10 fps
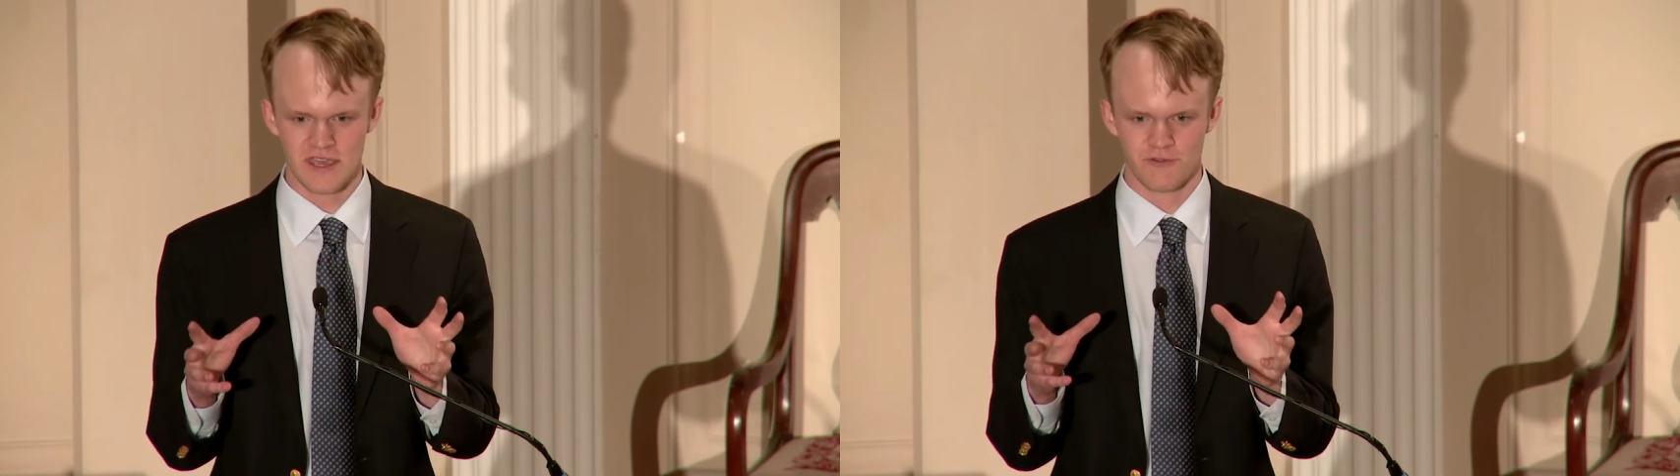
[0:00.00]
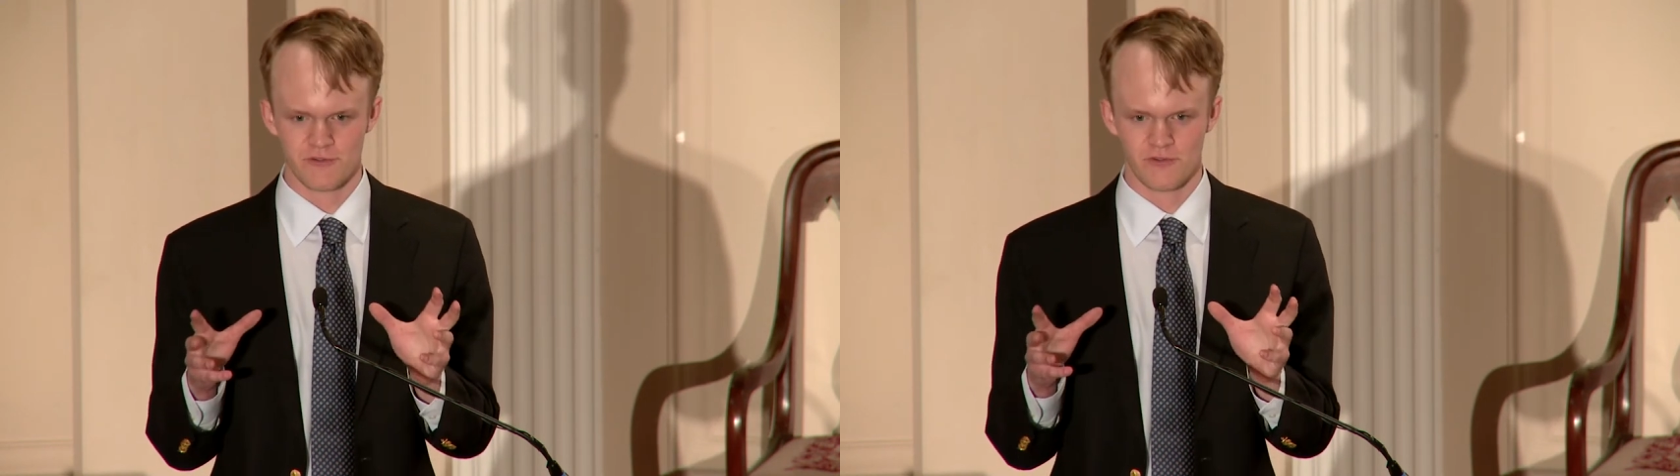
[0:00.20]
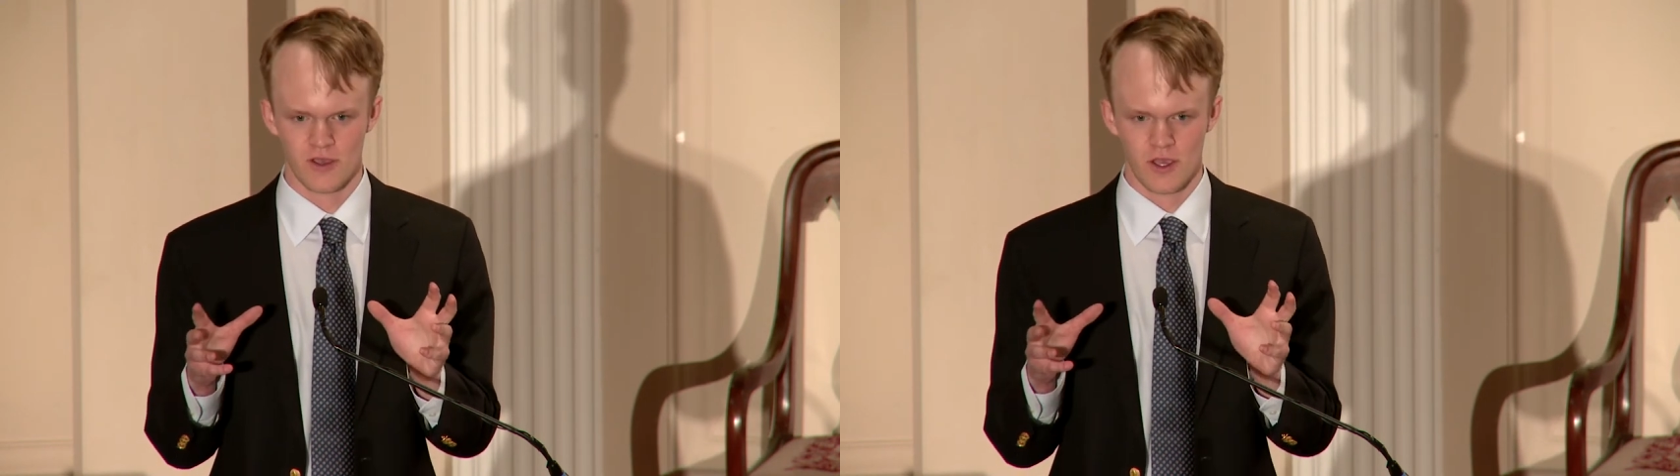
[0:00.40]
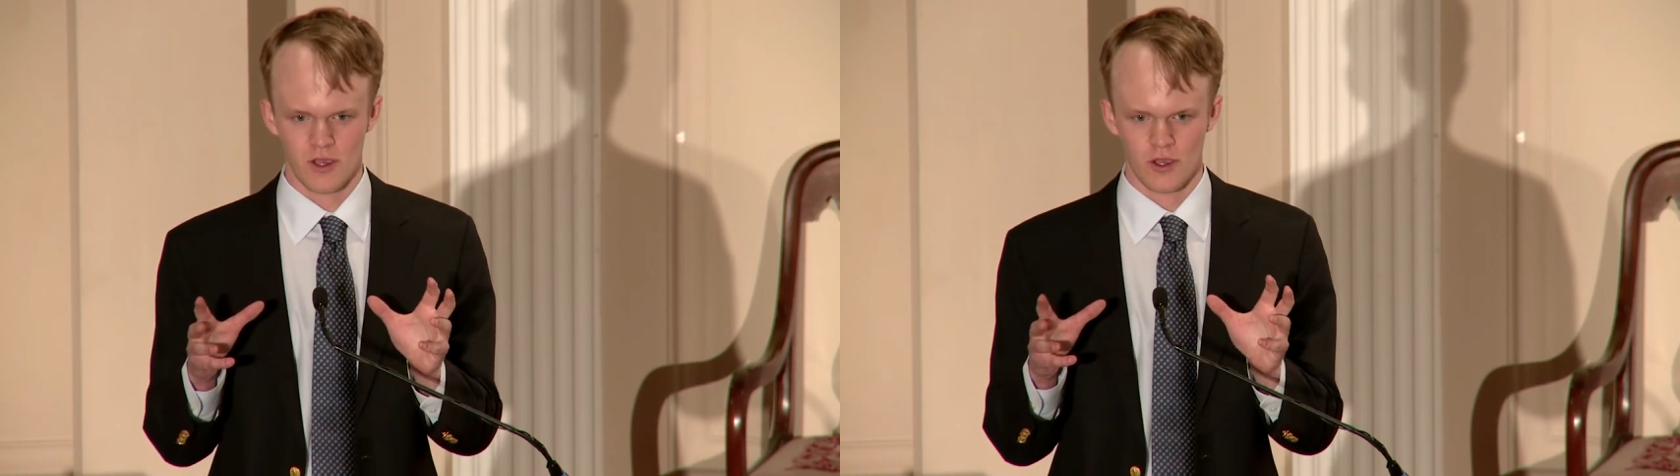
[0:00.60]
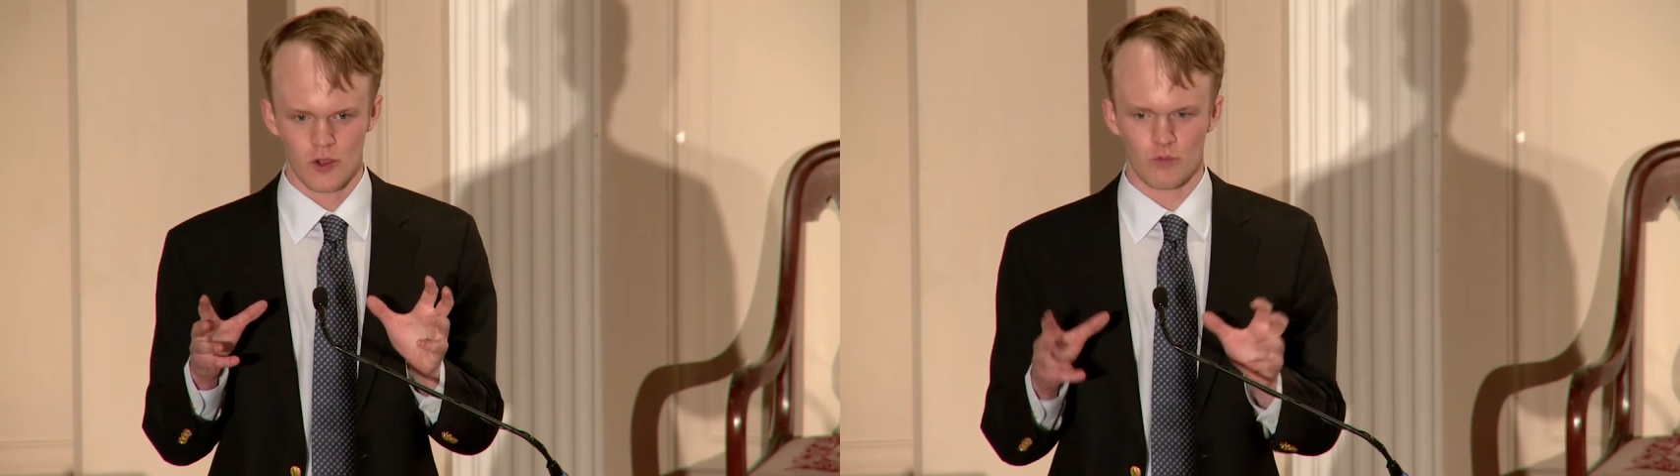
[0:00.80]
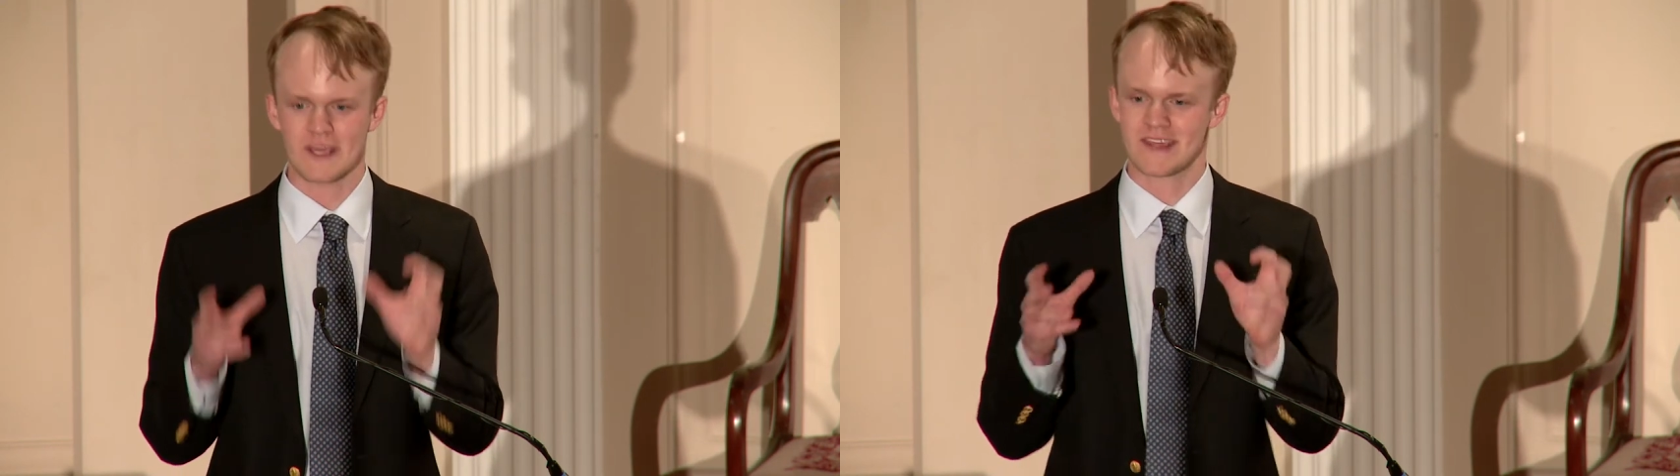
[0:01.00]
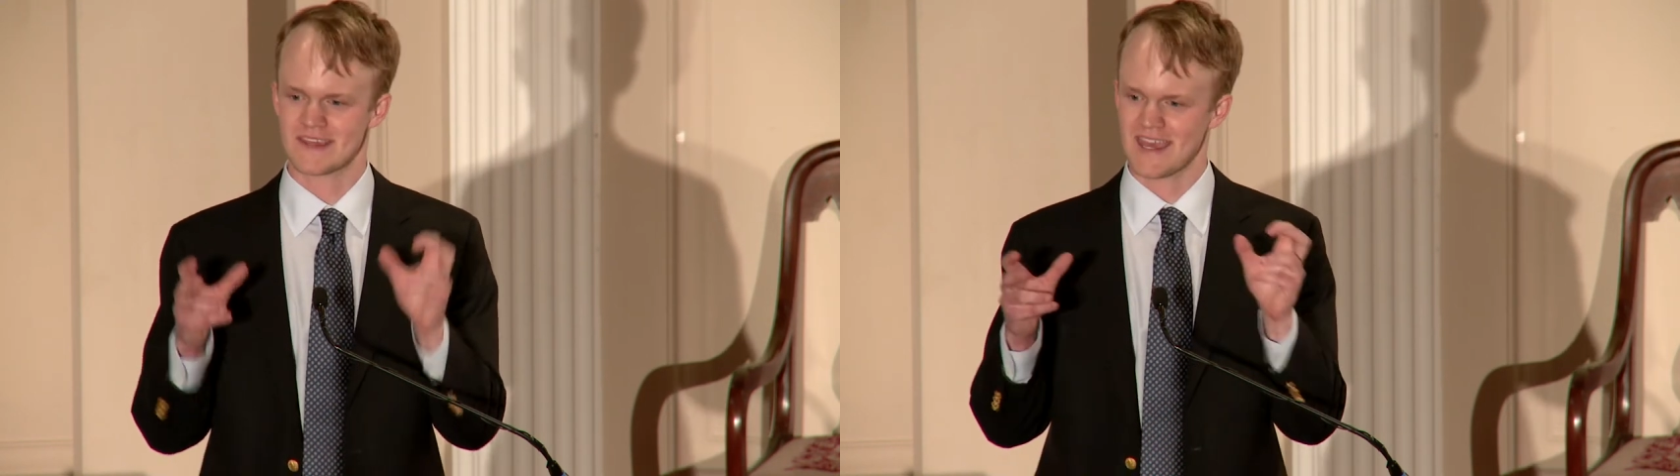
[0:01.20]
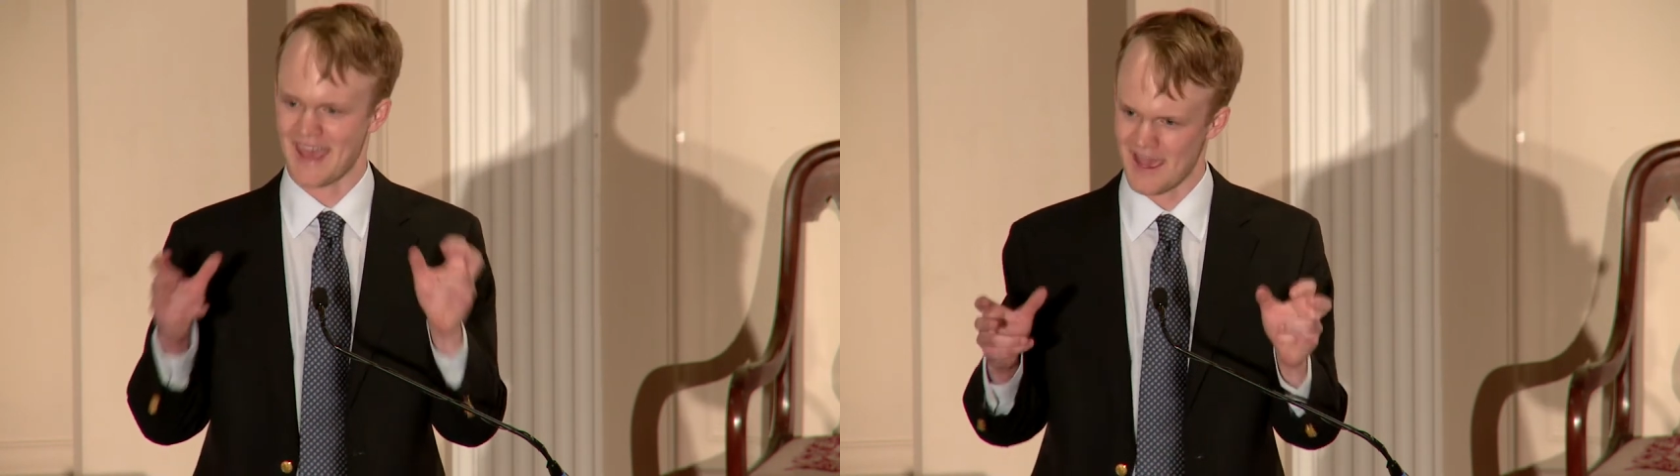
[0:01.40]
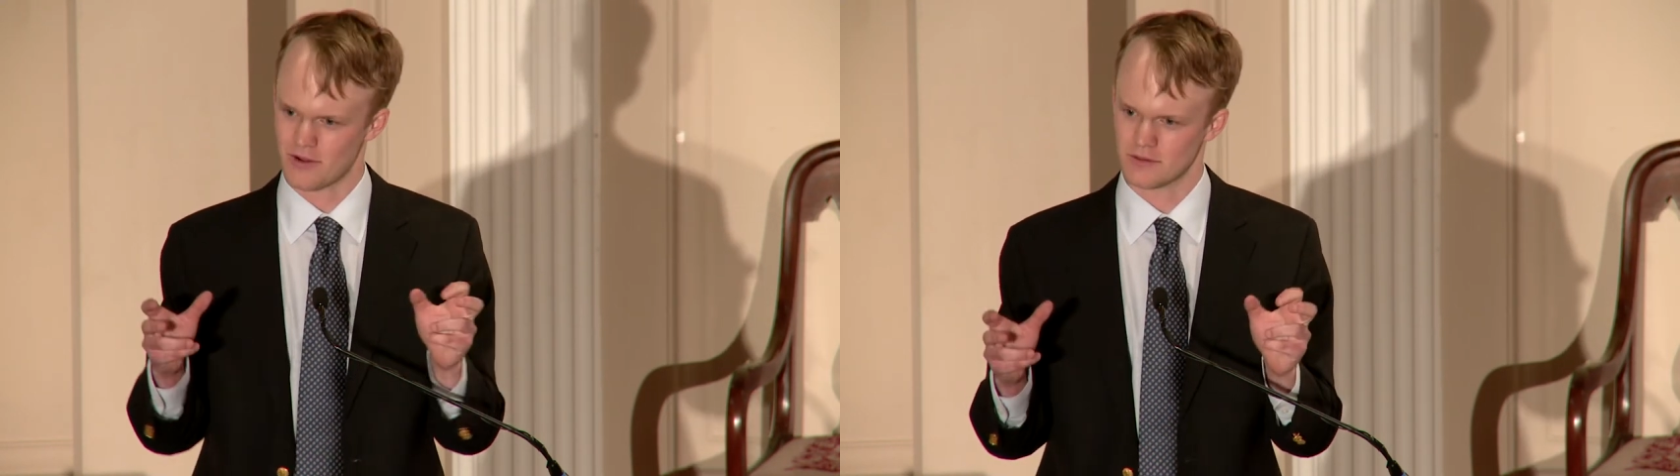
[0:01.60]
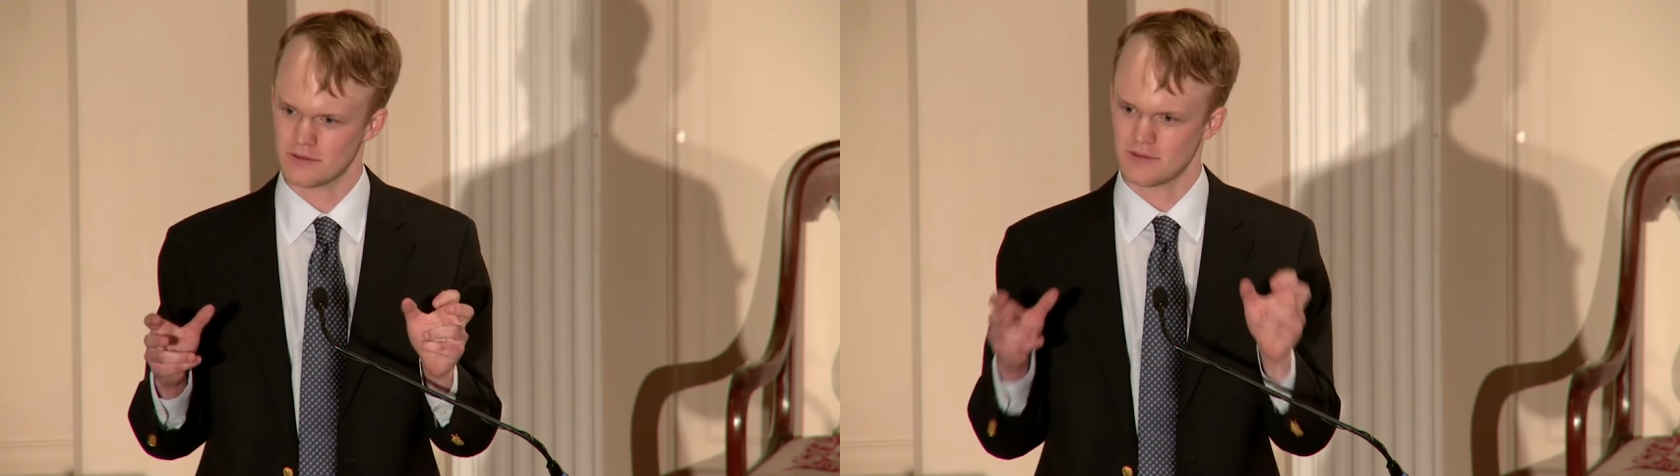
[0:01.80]
if we set
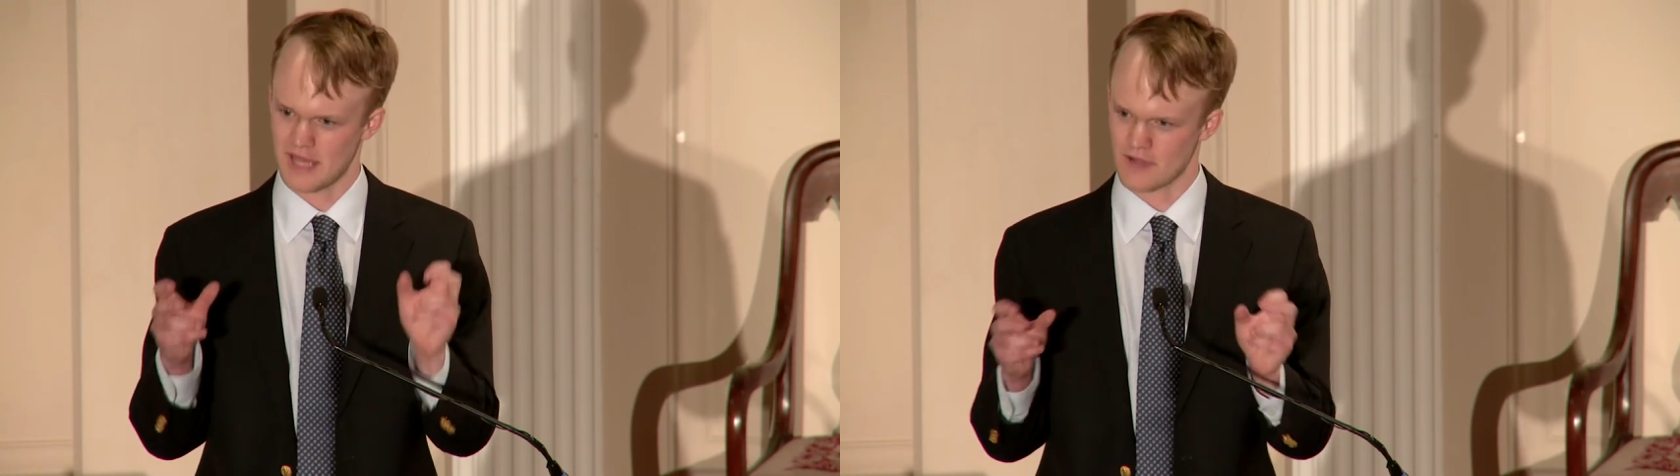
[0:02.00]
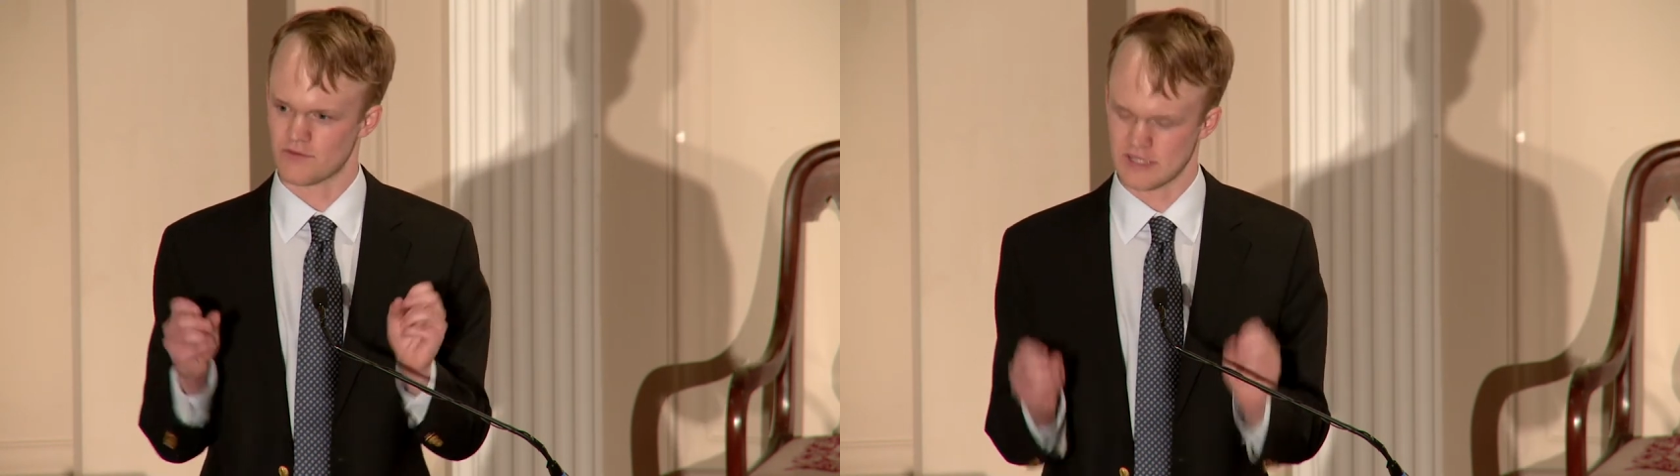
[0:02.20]
out every